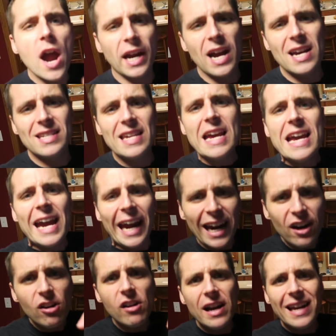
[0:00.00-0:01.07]
All right, guys,
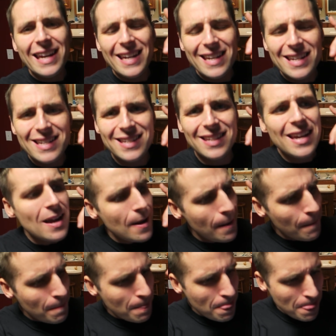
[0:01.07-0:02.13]
here is
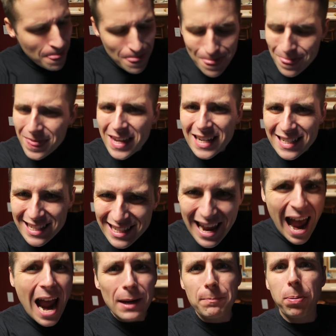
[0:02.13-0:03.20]
the
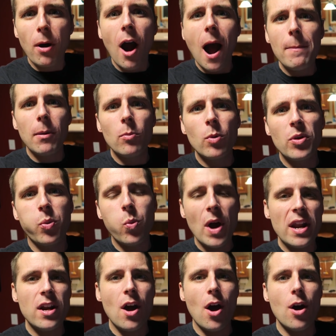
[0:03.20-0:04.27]
exact problem with
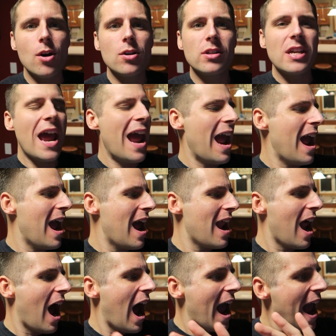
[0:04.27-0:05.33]
windows,
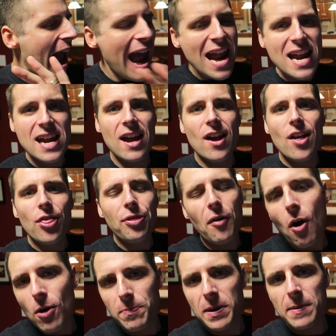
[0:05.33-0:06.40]
and I hate
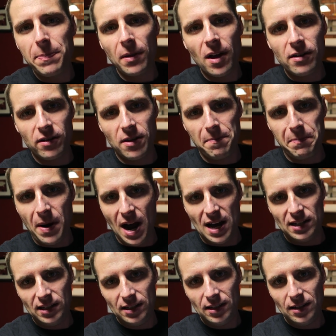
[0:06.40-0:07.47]
throwing people under the
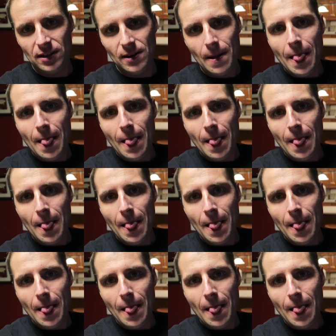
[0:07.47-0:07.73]
bus.